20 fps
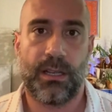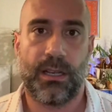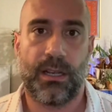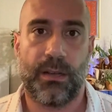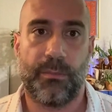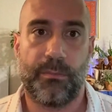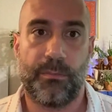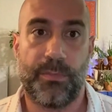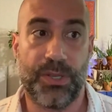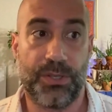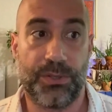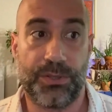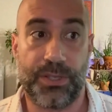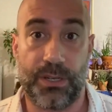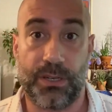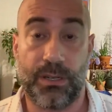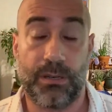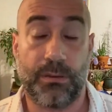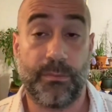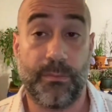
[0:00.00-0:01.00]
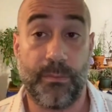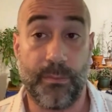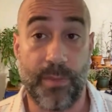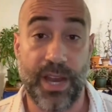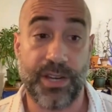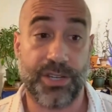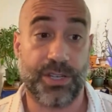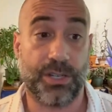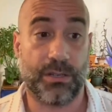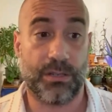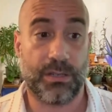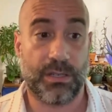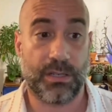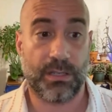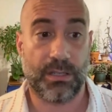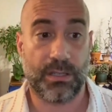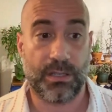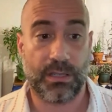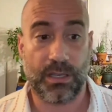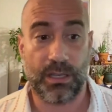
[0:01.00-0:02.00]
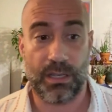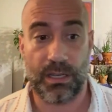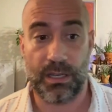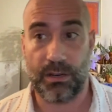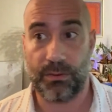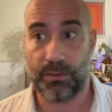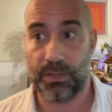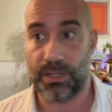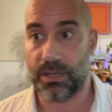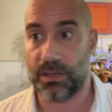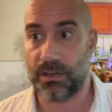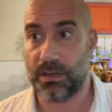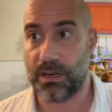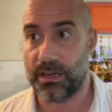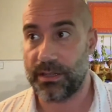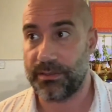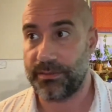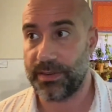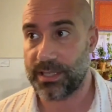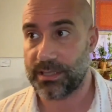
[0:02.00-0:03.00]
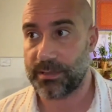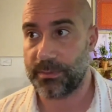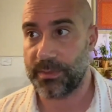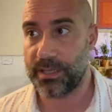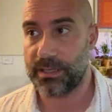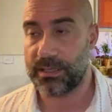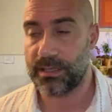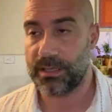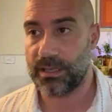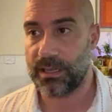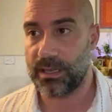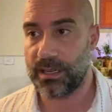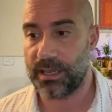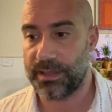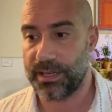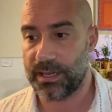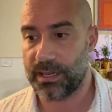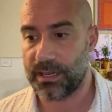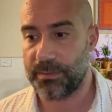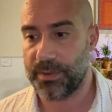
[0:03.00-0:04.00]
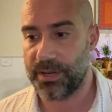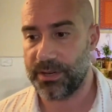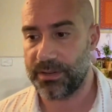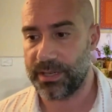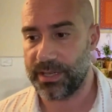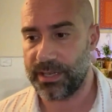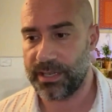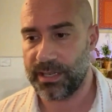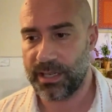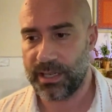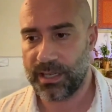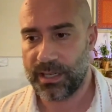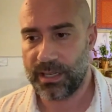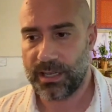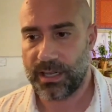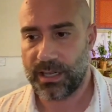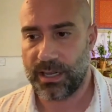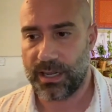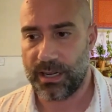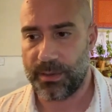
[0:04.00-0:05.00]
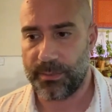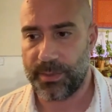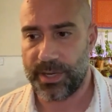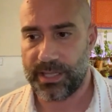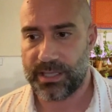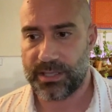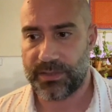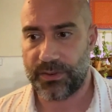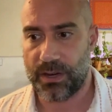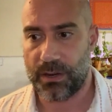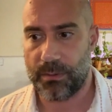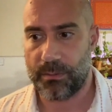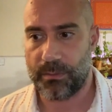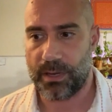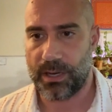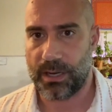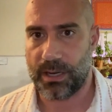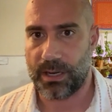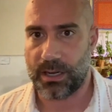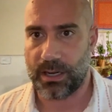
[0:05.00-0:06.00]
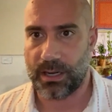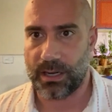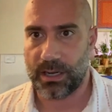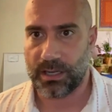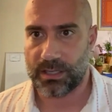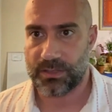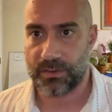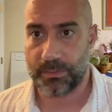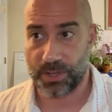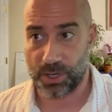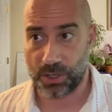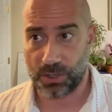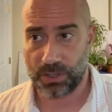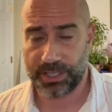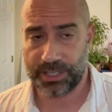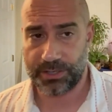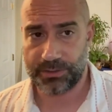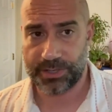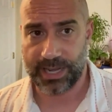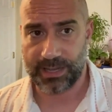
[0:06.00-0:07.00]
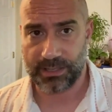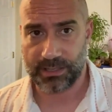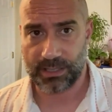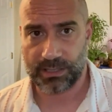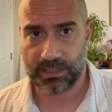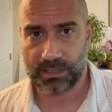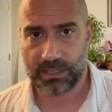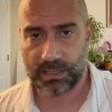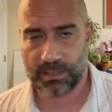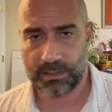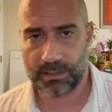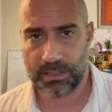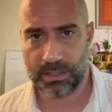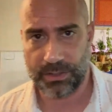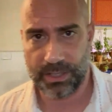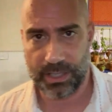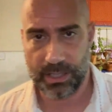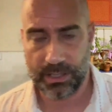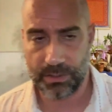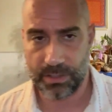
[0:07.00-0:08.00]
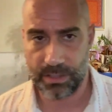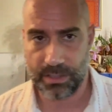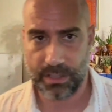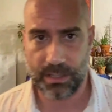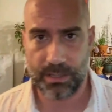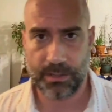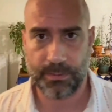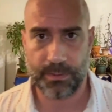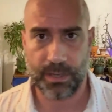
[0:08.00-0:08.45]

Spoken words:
builder measured the return on investment in their community, and it's from the early 2000s. So this is